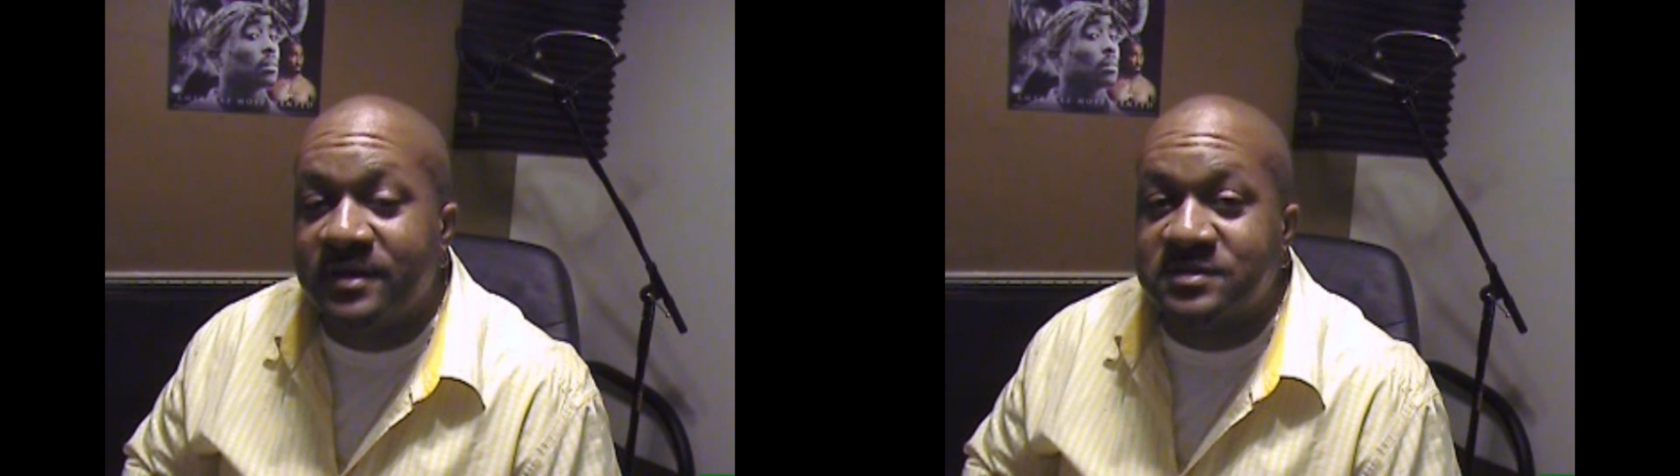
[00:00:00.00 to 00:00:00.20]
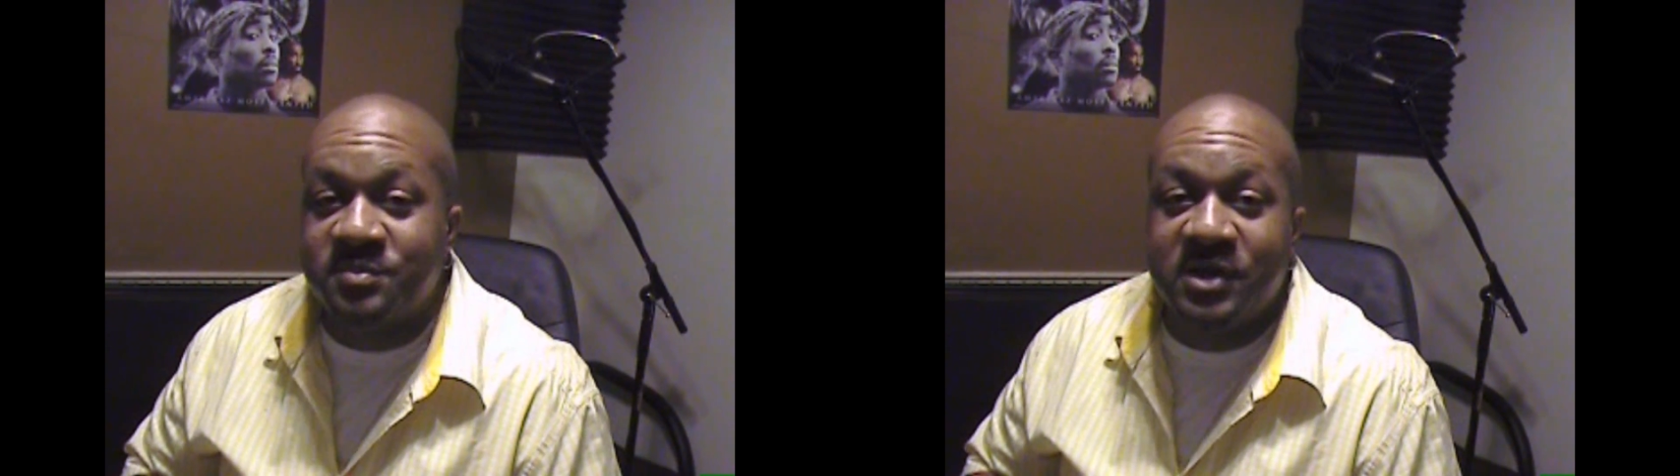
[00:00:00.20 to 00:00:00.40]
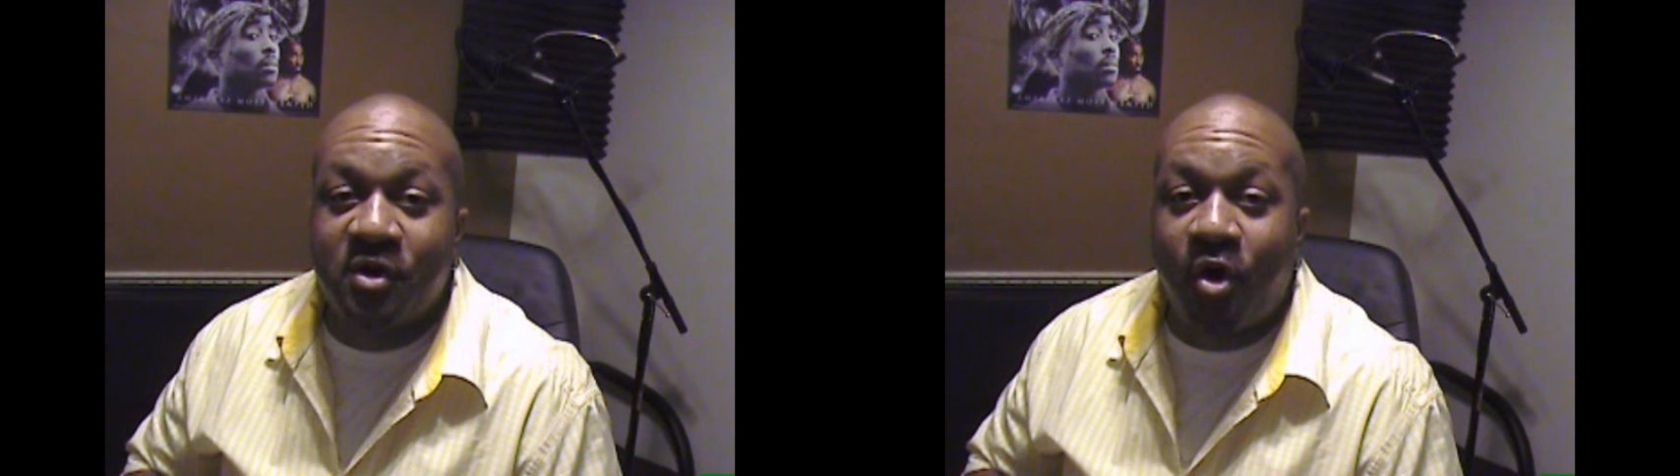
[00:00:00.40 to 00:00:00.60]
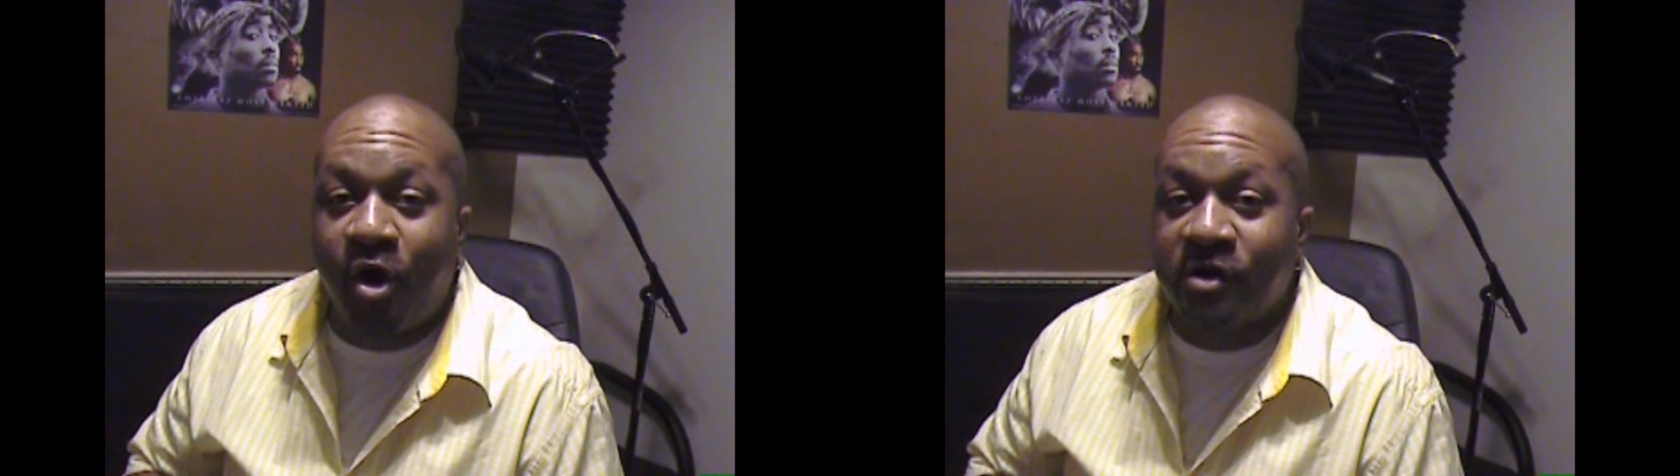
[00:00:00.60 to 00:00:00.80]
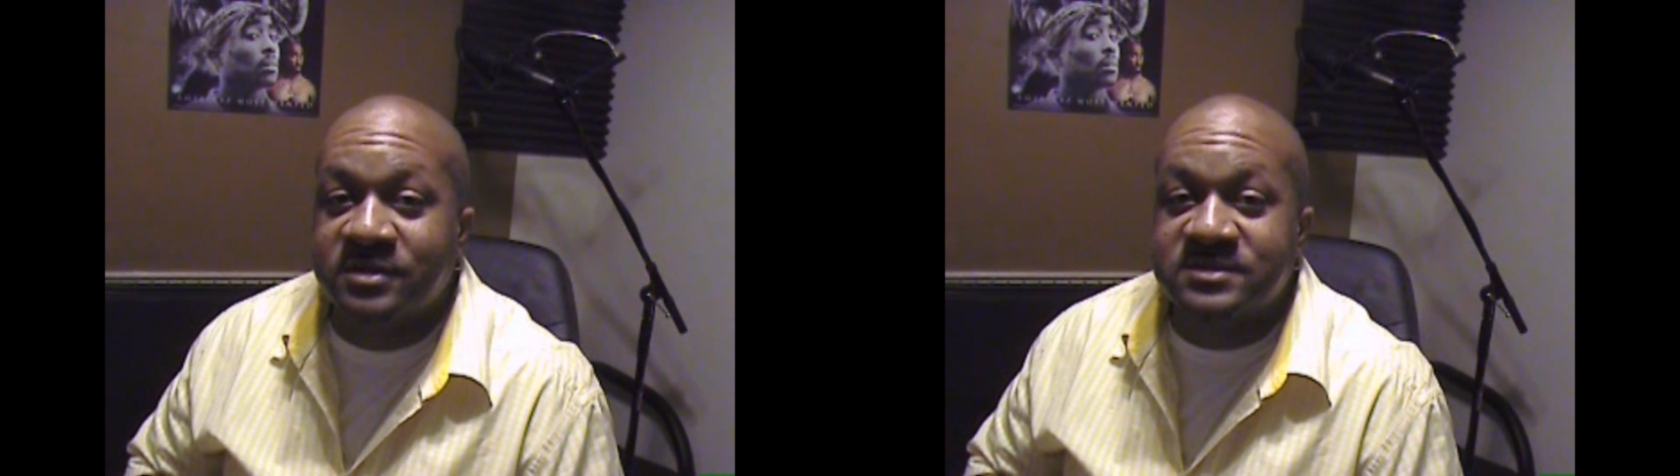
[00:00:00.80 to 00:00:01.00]
as being an
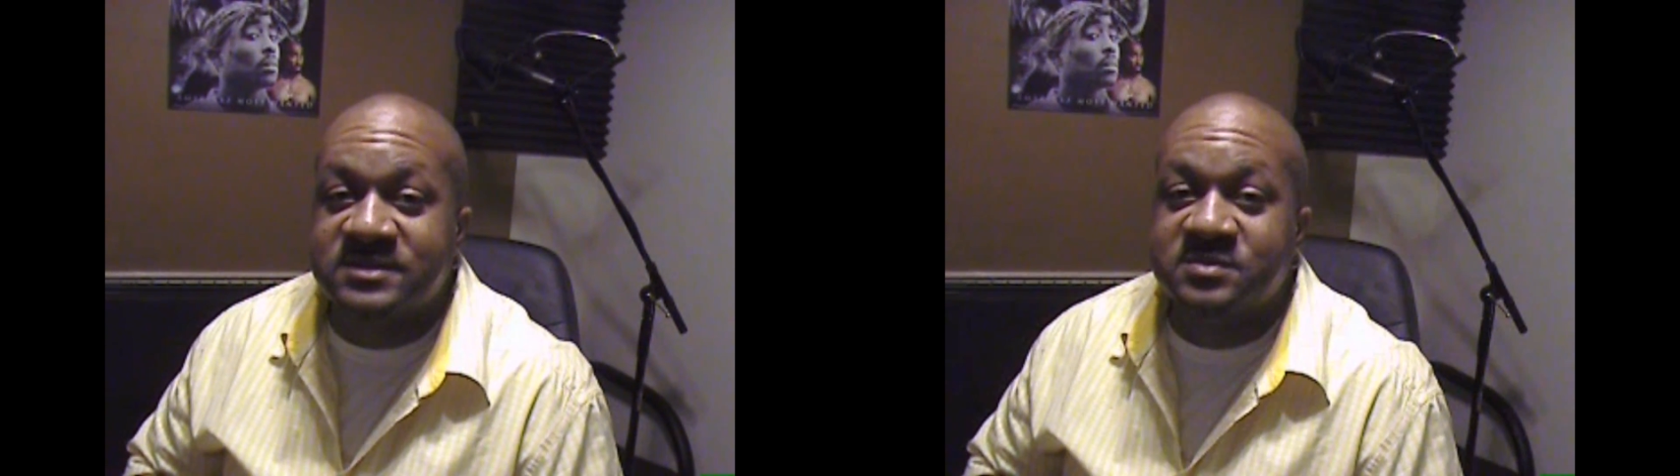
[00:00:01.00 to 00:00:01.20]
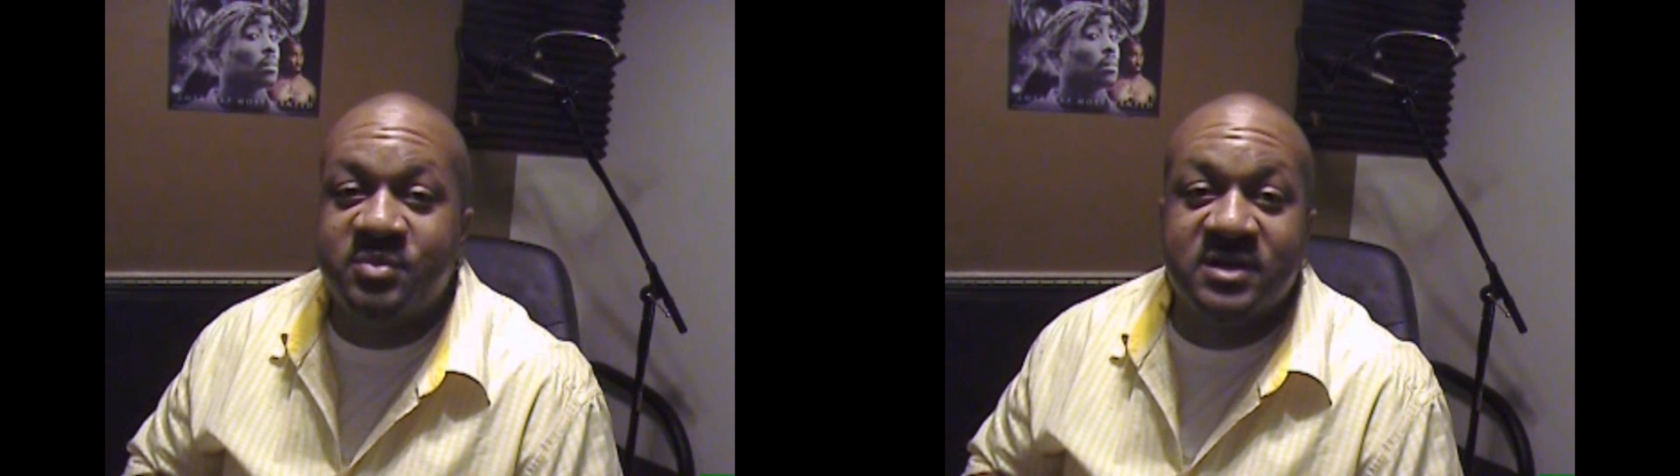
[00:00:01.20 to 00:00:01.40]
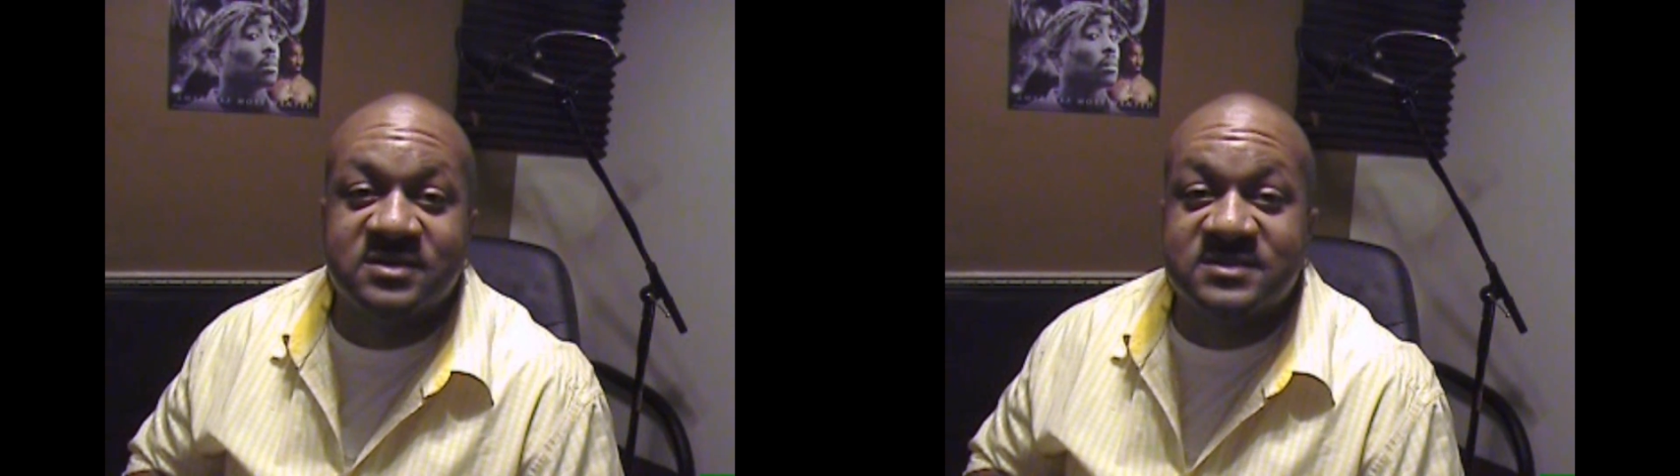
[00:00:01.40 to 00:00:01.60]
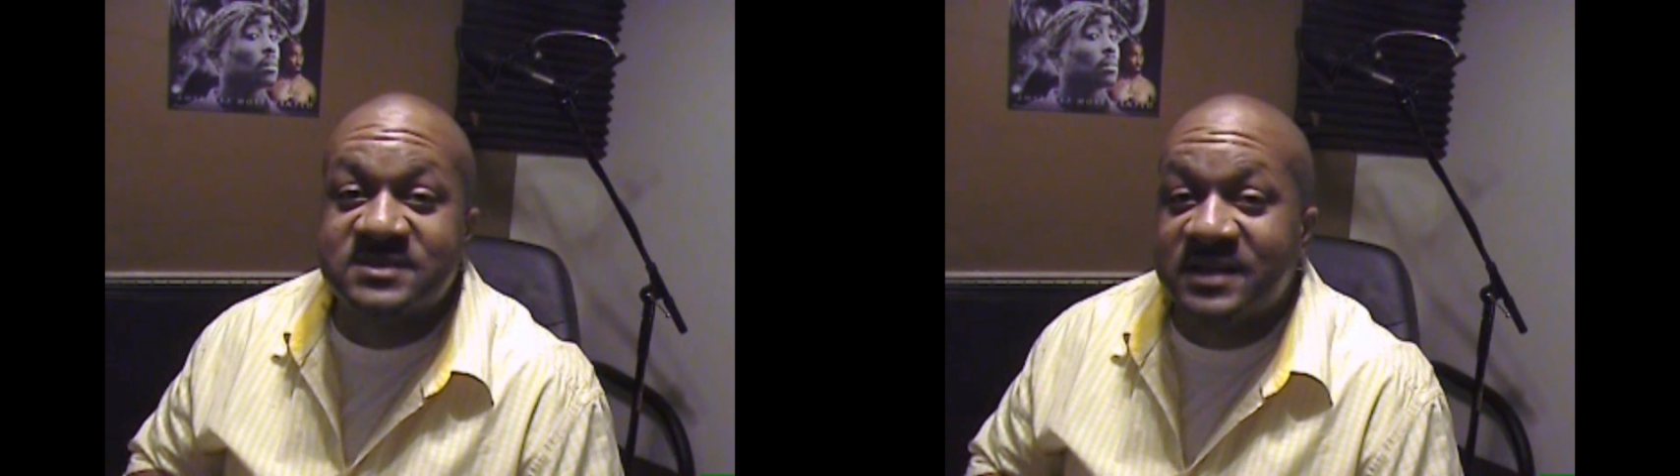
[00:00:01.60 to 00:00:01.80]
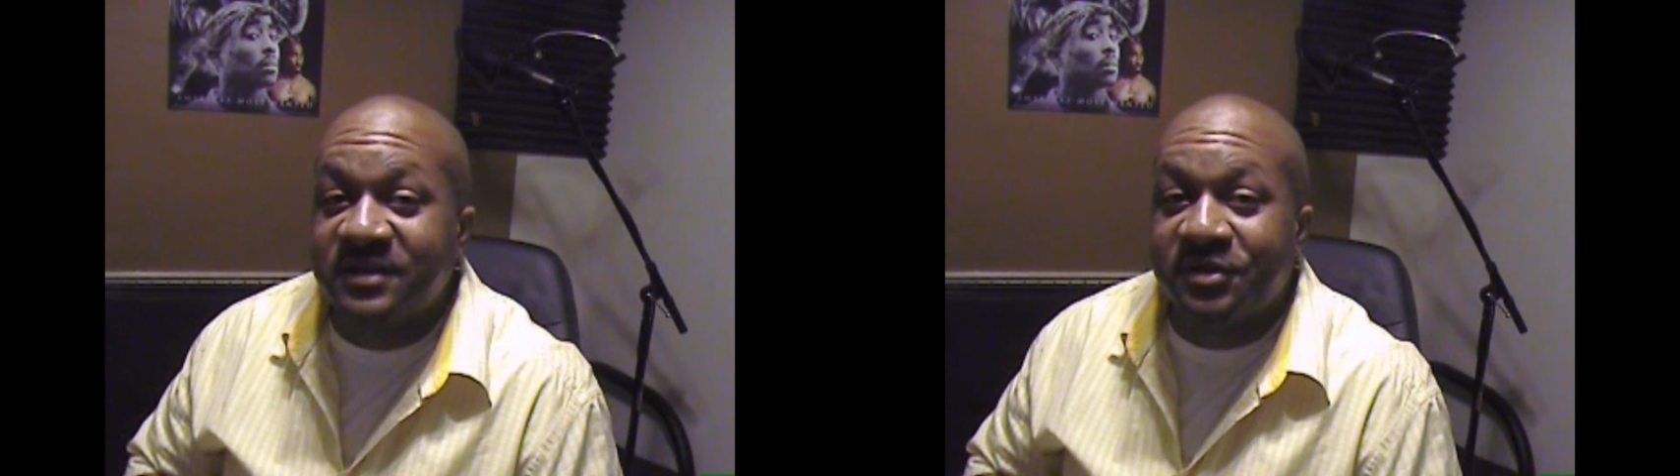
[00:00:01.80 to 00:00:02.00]
artist, as being a
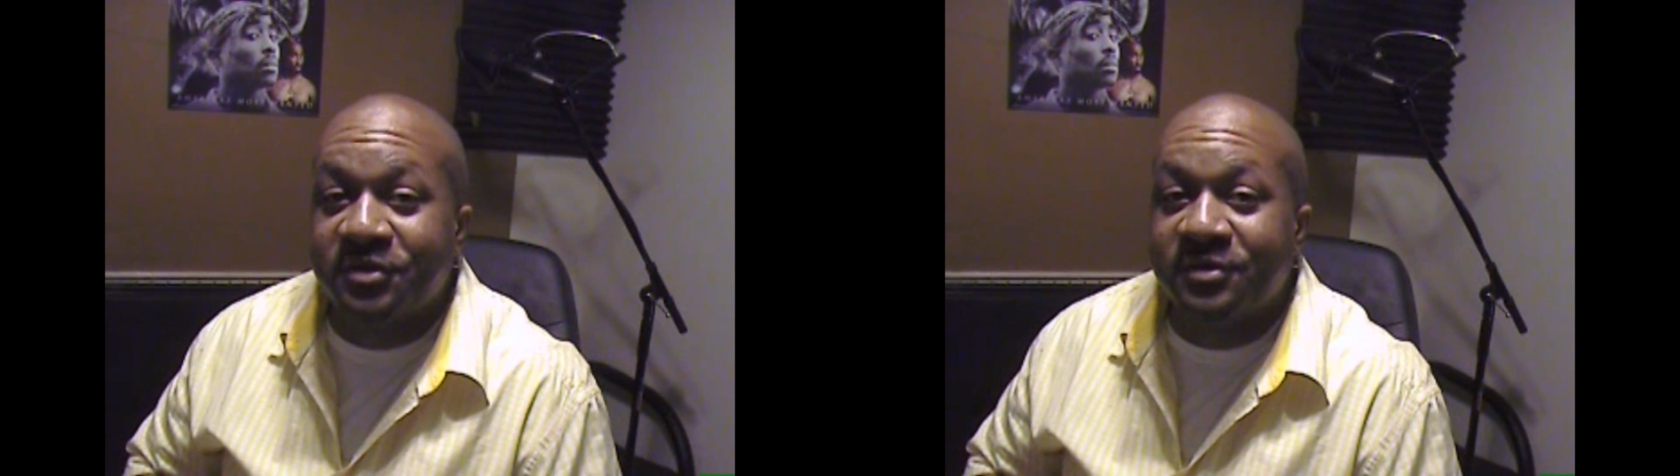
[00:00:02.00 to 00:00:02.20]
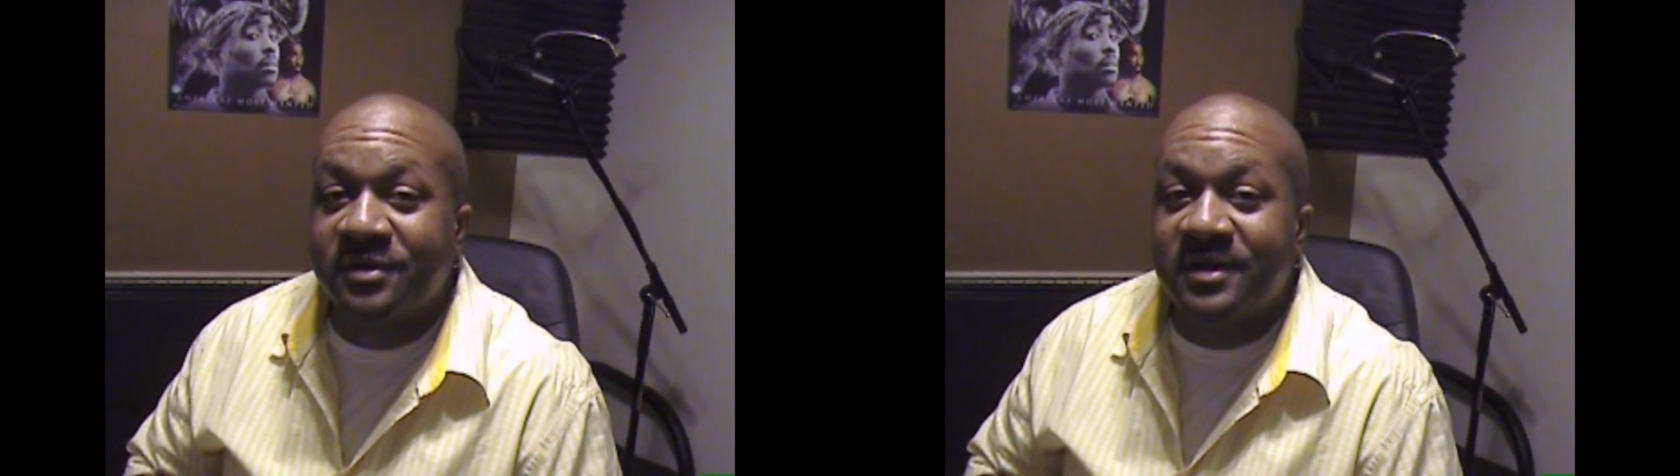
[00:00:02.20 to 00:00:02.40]
singer,